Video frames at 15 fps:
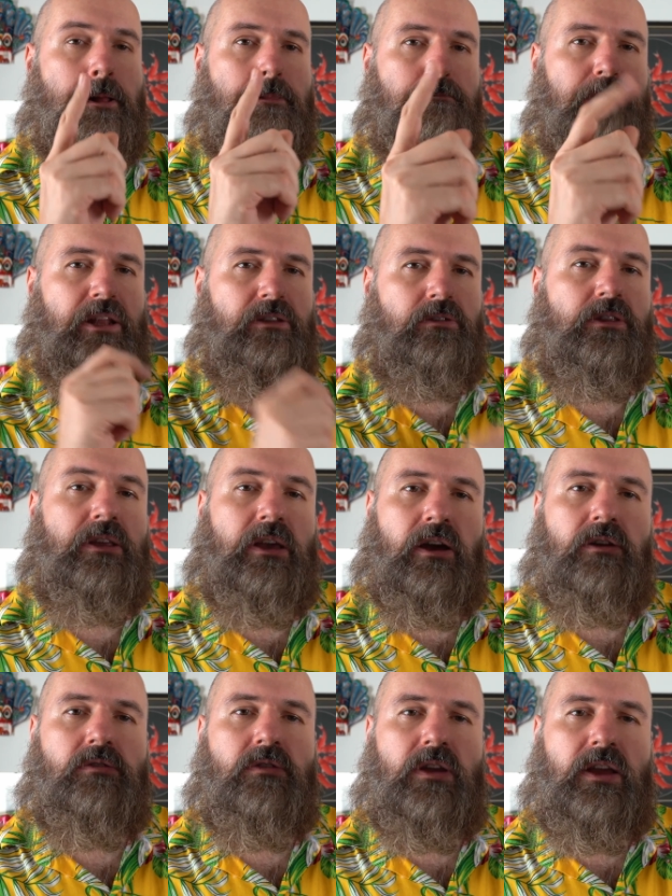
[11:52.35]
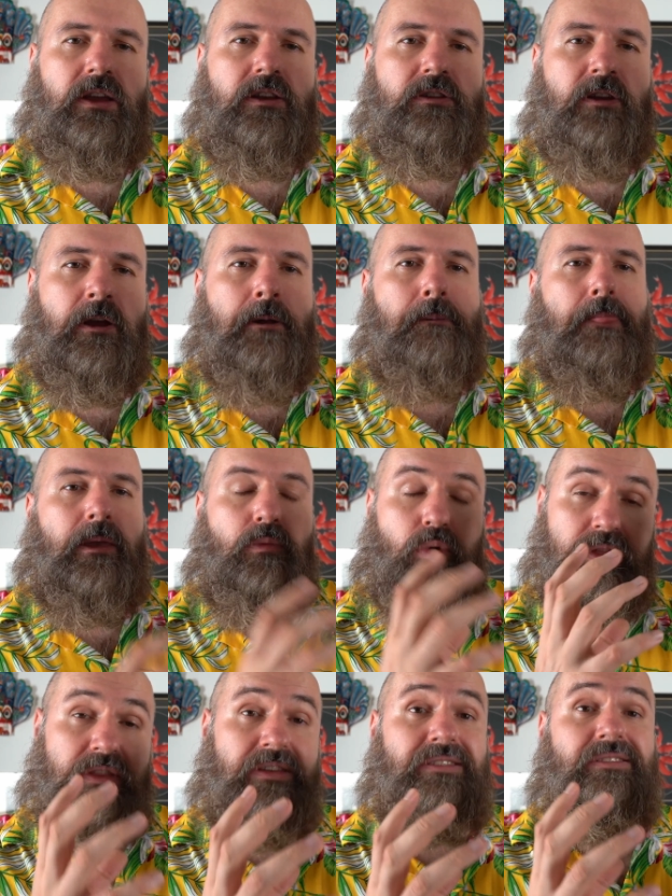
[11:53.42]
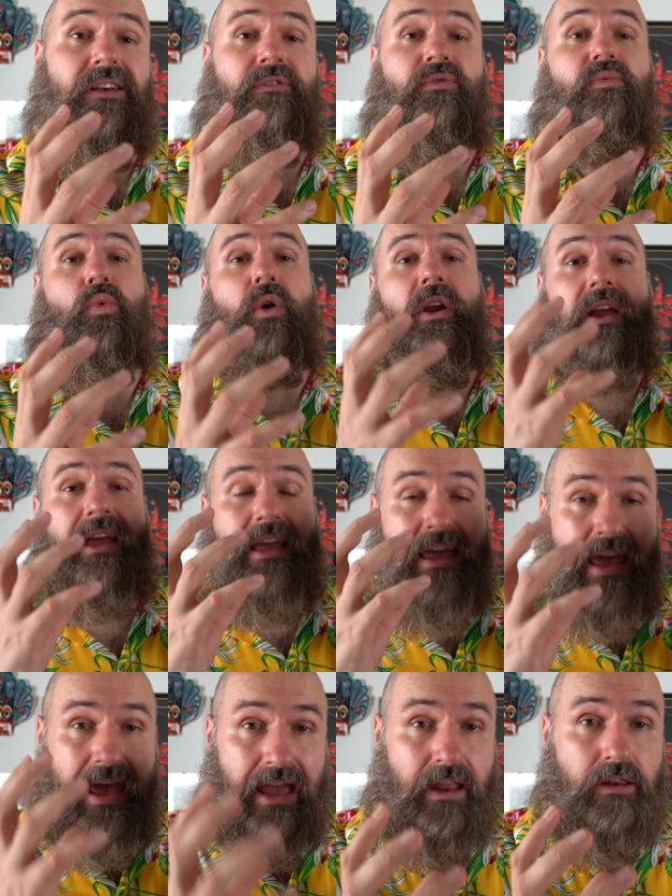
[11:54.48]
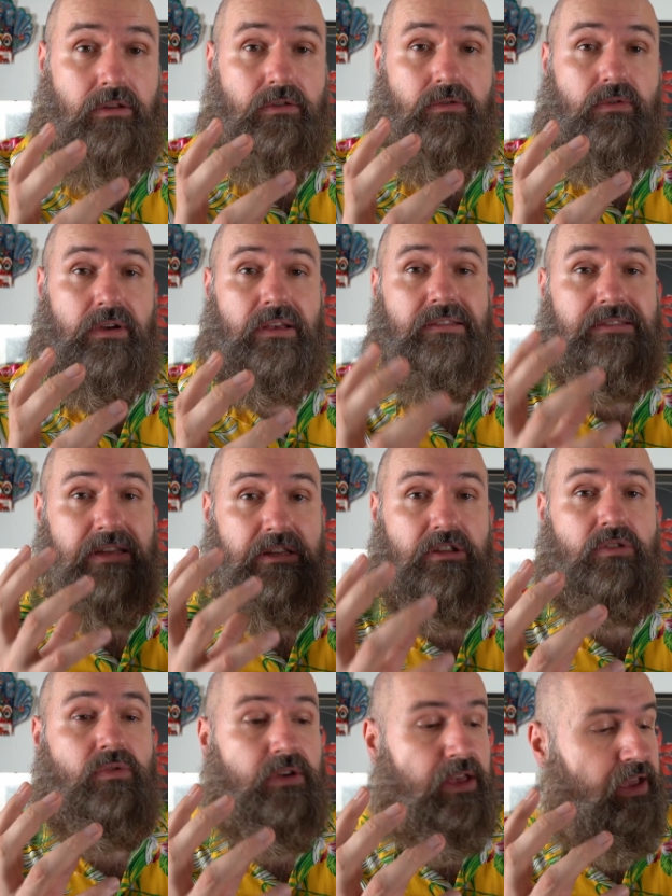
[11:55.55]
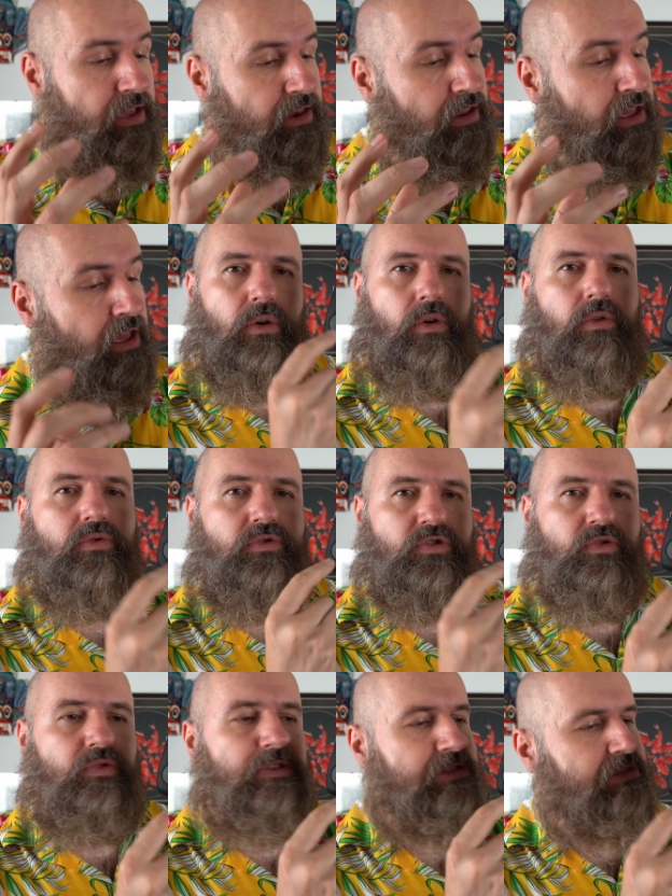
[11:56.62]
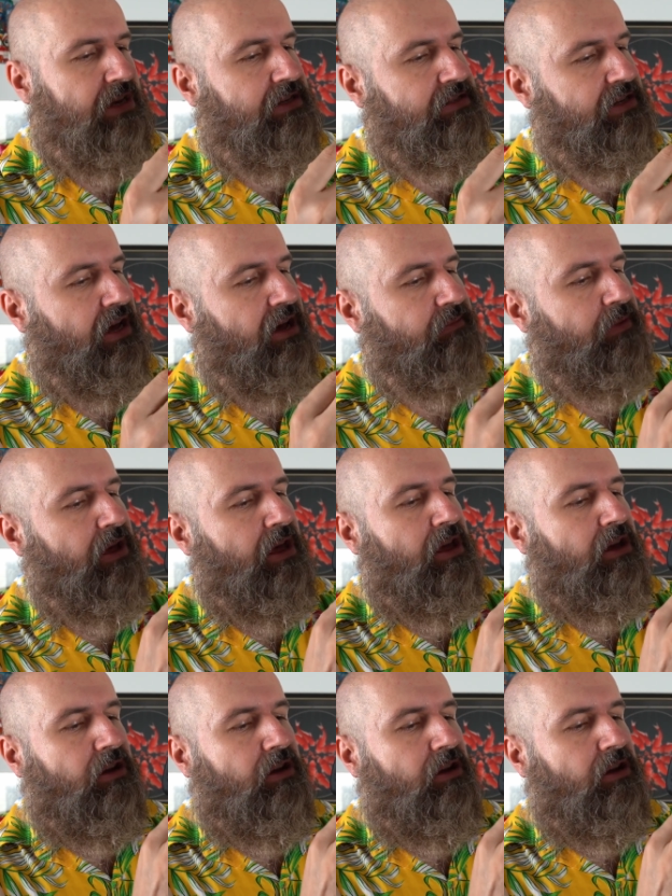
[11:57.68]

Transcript: But on the other hand, what the software can do is that you can also set up